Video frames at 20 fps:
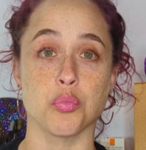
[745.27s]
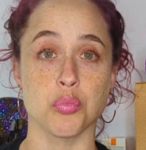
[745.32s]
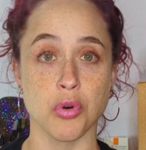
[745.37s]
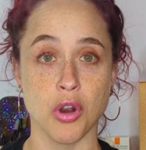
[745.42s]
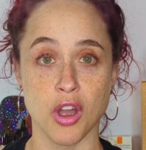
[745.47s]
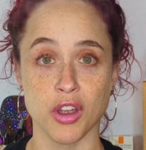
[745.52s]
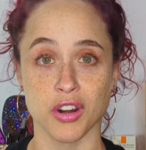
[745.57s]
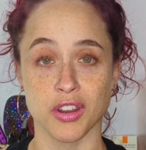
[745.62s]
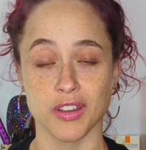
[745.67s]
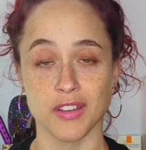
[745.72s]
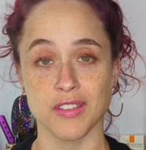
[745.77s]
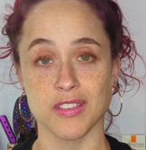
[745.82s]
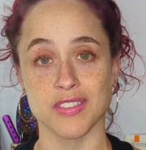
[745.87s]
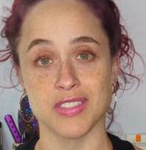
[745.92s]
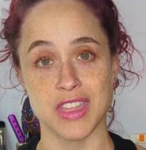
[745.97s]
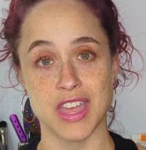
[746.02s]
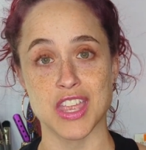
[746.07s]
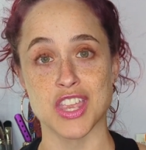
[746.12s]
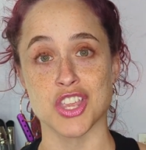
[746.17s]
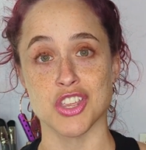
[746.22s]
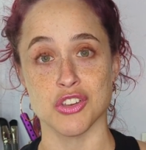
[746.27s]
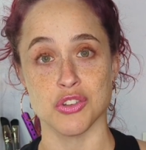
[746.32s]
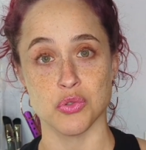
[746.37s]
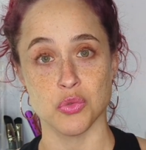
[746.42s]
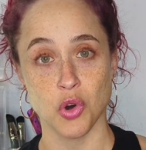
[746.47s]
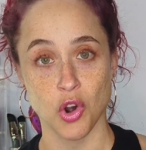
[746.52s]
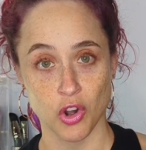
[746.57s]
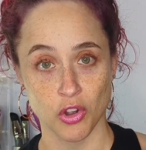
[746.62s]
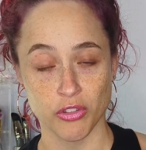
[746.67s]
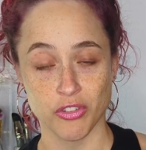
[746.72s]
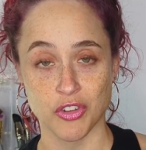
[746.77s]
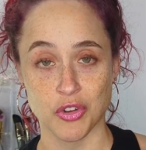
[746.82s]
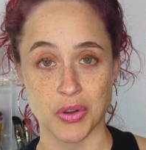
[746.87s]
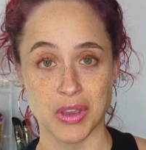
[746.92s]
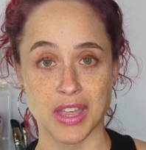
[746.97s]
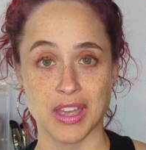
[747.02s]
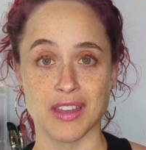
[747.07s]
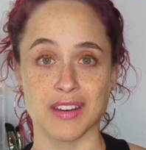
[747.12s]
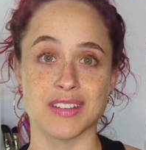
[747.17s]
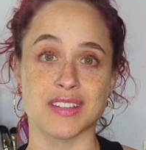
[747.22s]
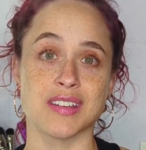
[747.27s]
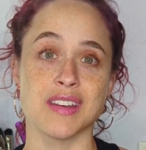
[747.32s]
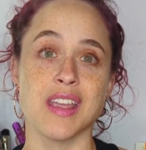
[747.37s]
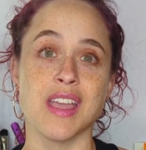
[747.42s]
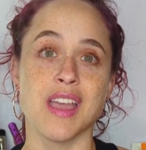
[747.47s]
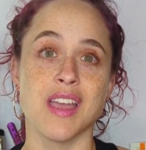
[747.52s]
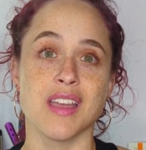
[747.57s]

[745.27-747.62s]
products that you also get